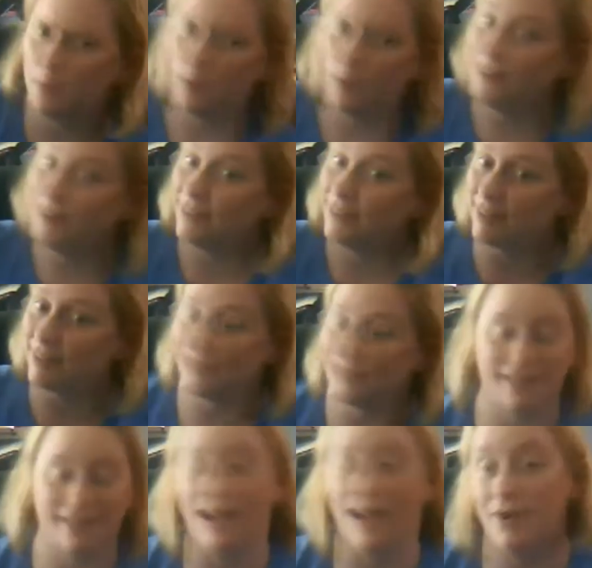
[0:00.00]
else,
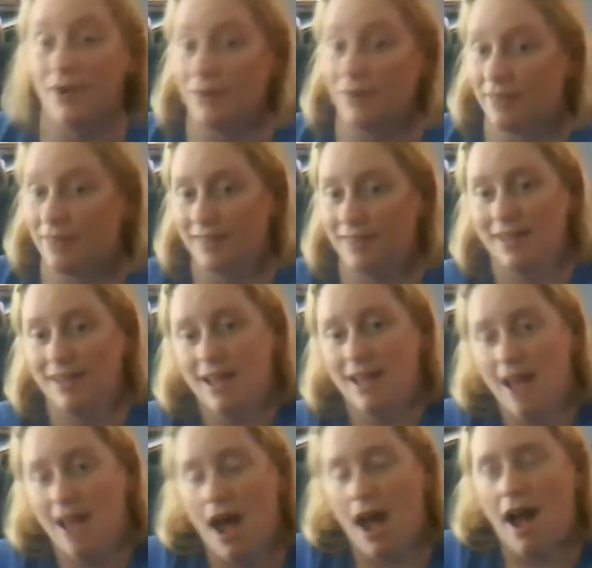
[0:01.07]
not Earth.
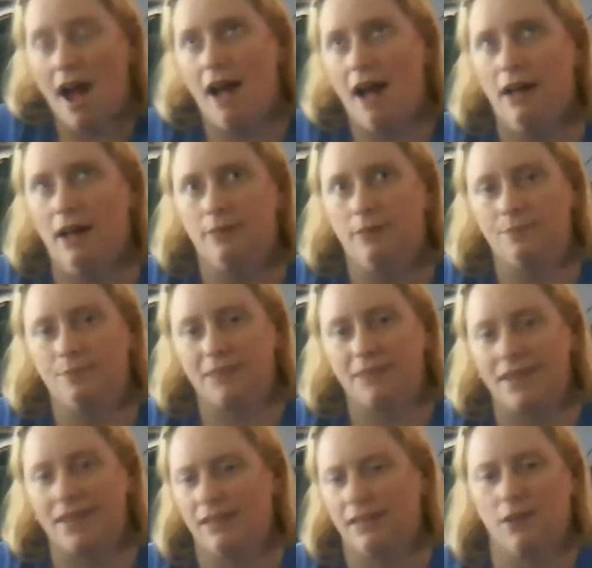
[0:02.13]
I think
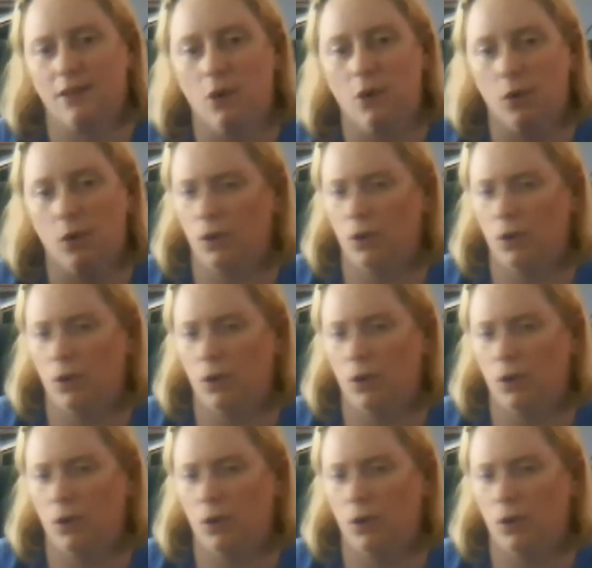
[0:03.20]
the whole